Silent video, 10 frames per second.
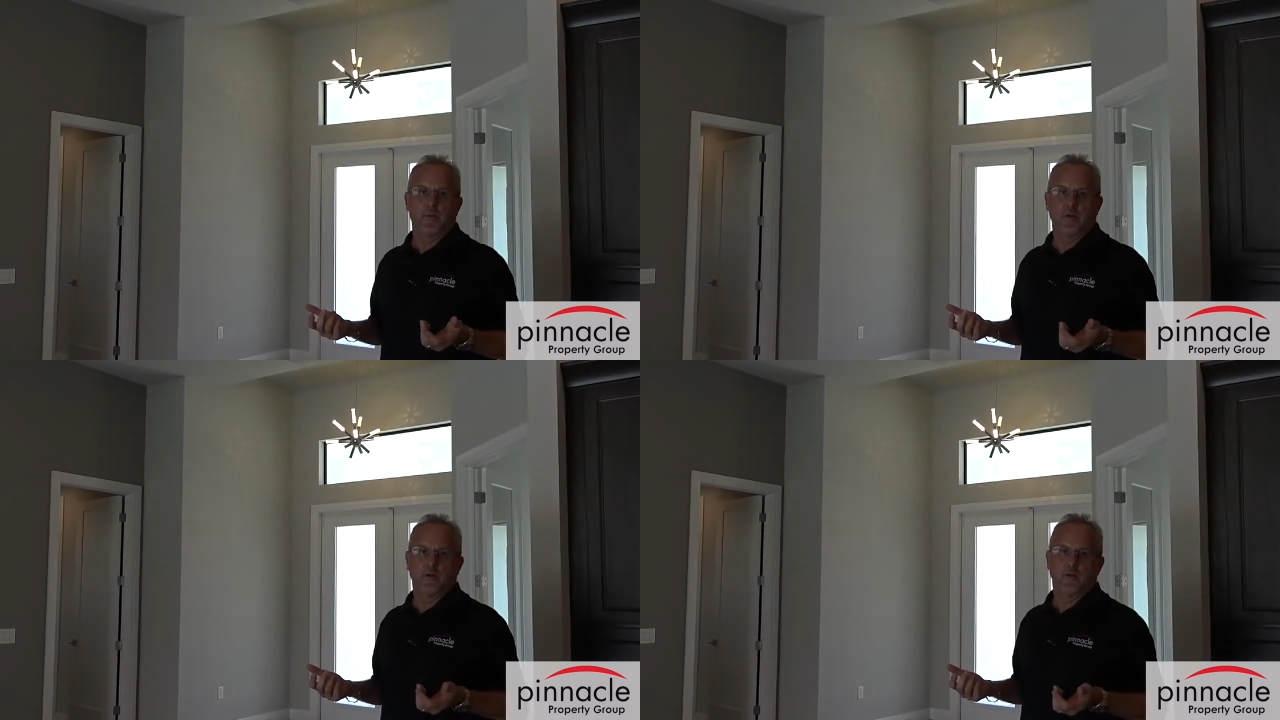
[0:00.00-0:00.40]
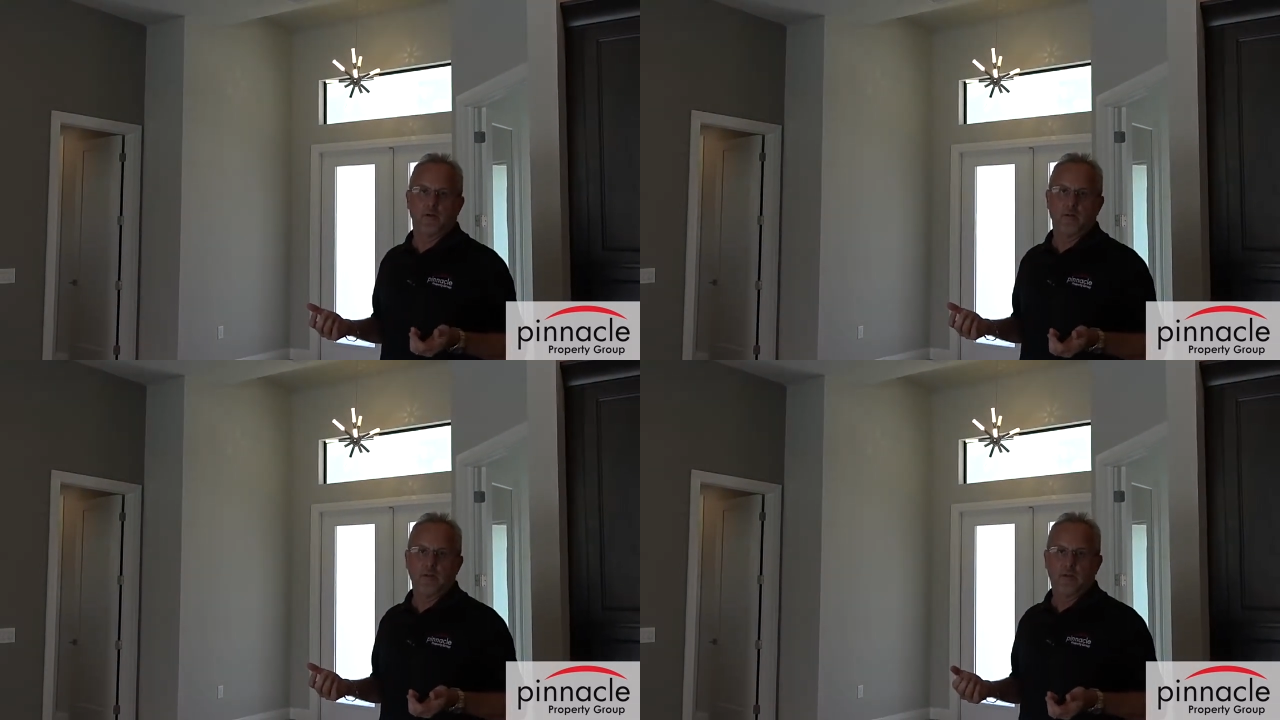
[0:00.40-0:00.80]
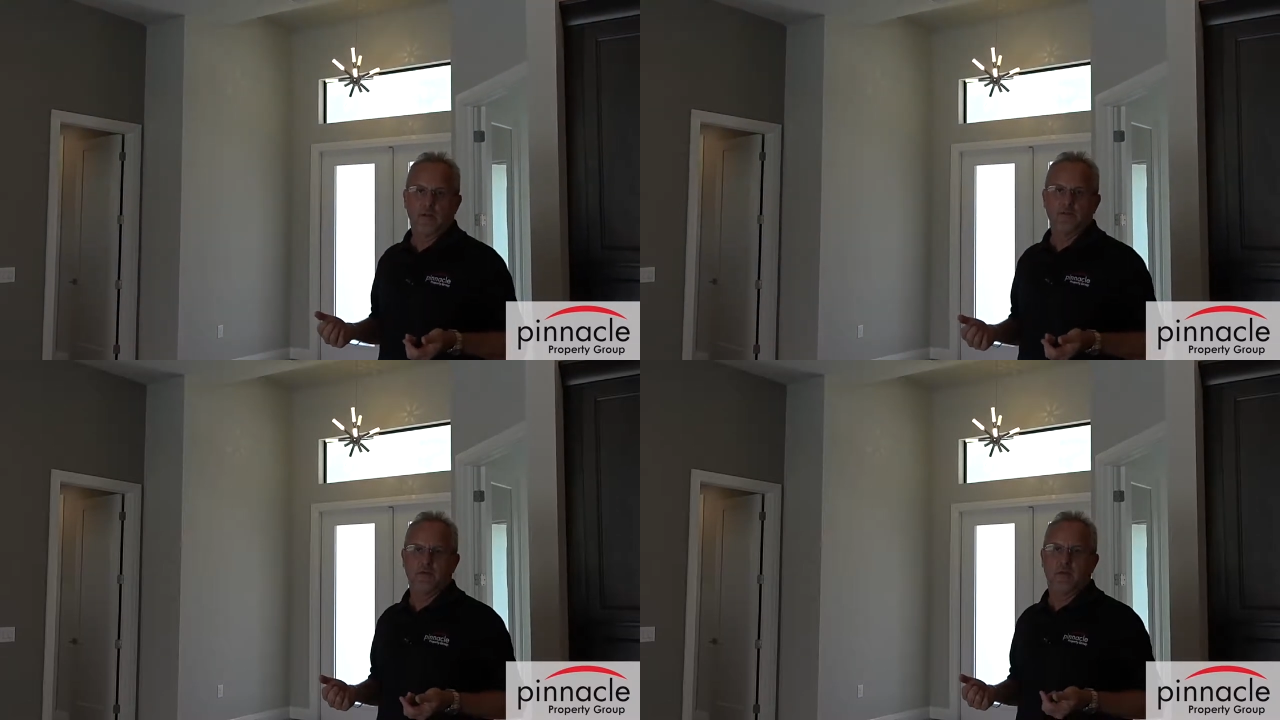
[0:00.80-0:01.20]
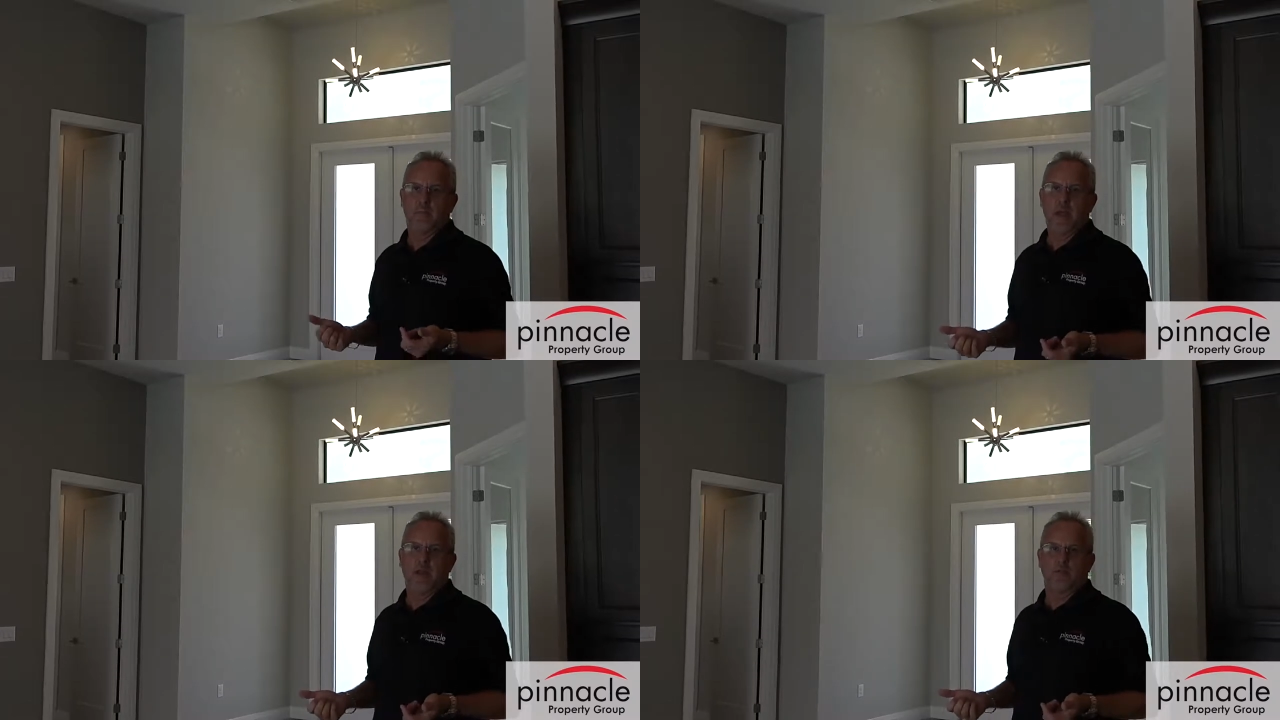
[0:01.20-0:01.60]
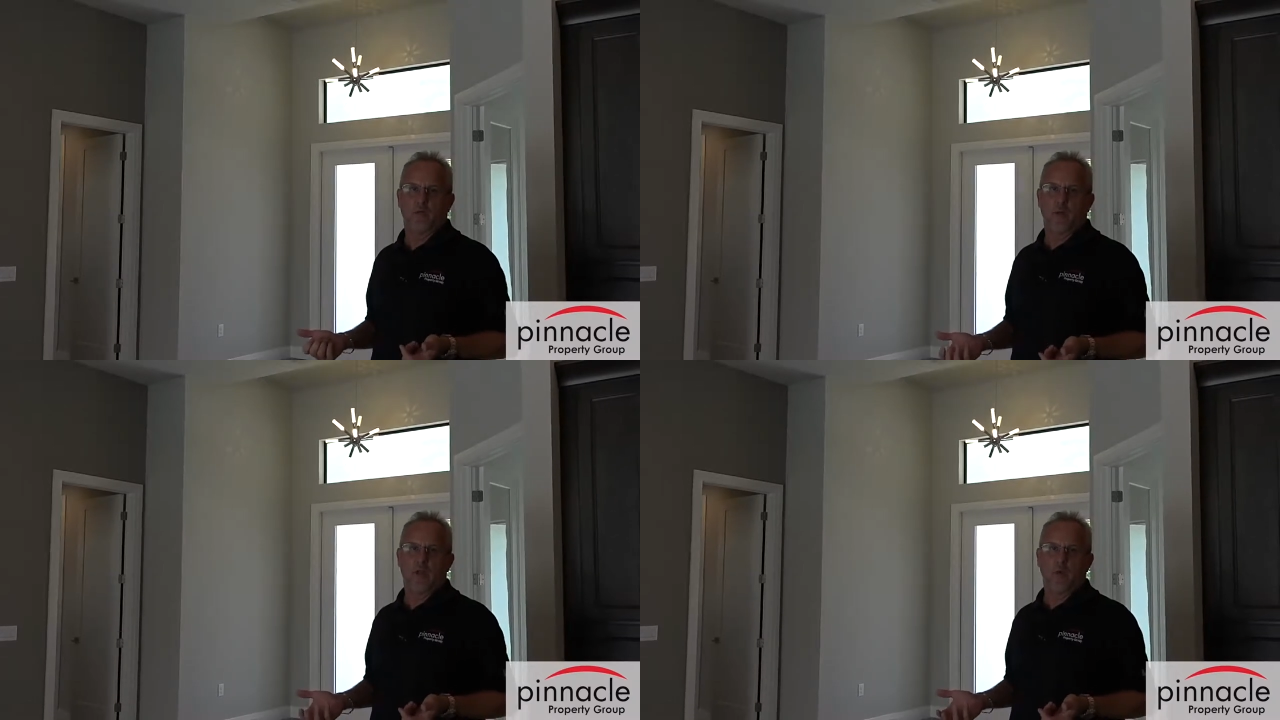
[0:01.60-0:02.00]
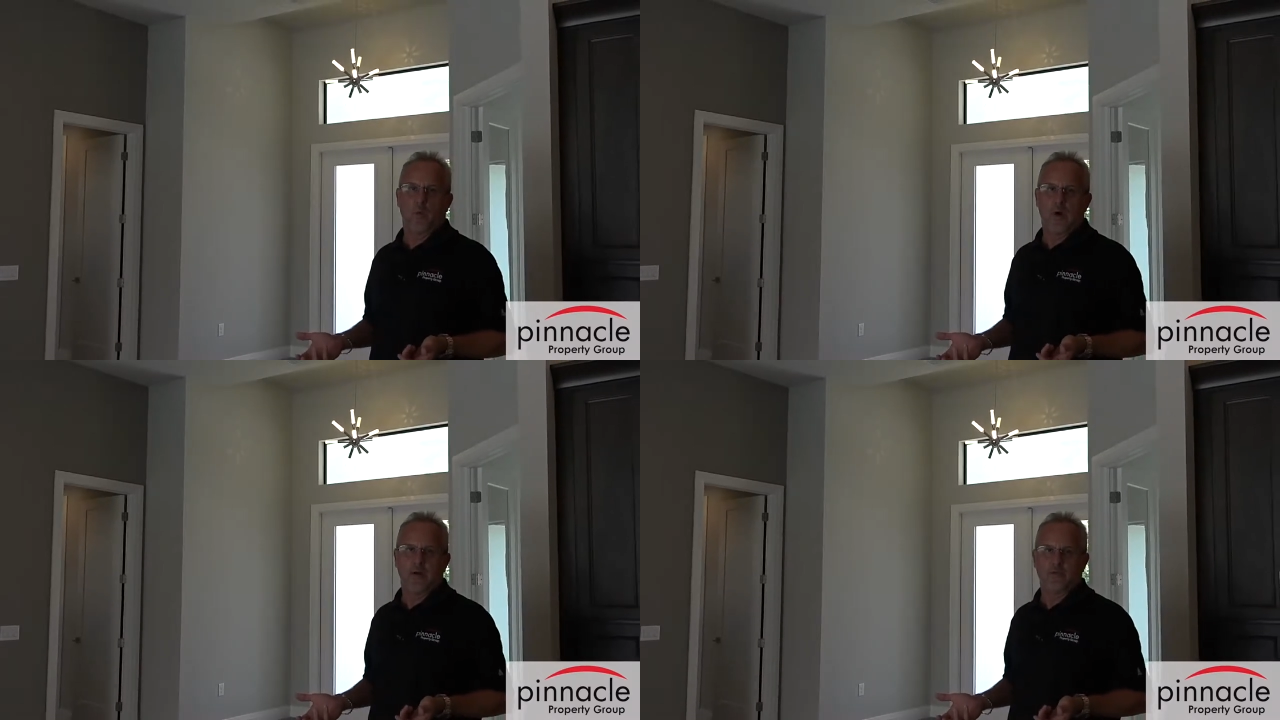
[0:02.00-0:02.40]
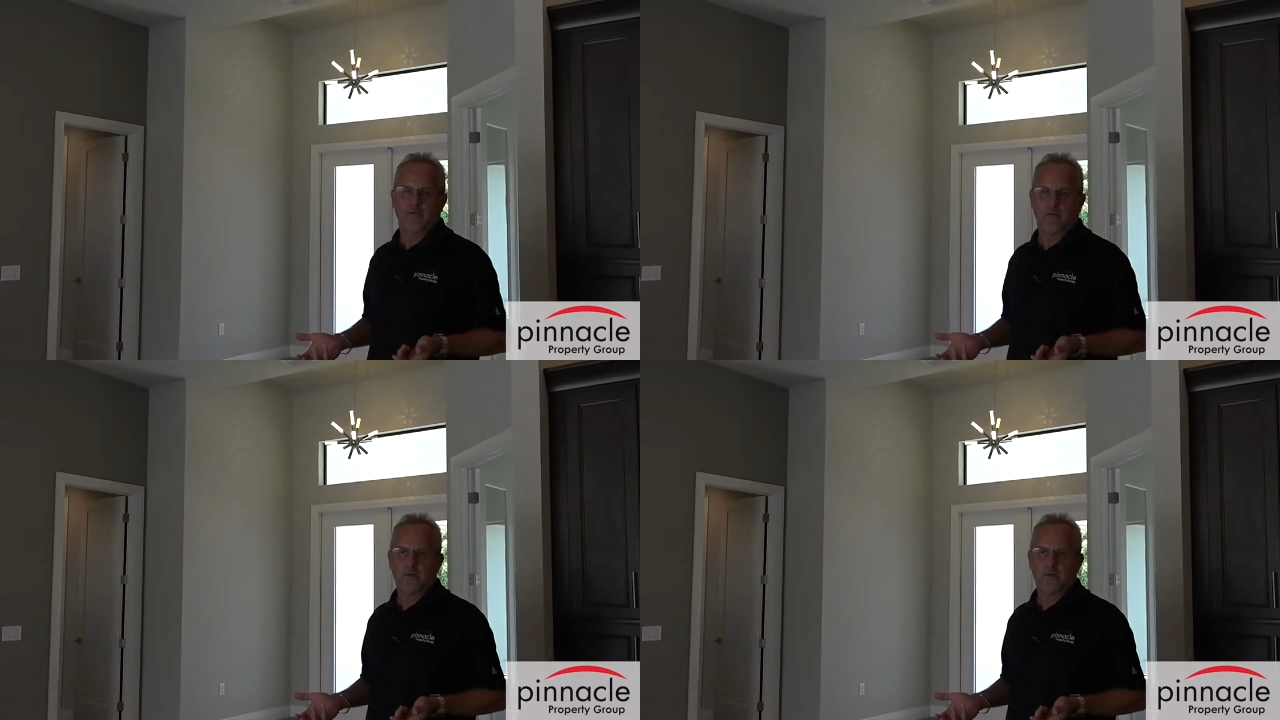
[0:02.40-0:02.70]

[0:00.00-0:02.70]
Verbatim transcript: Pinnacle is you can make it the way you want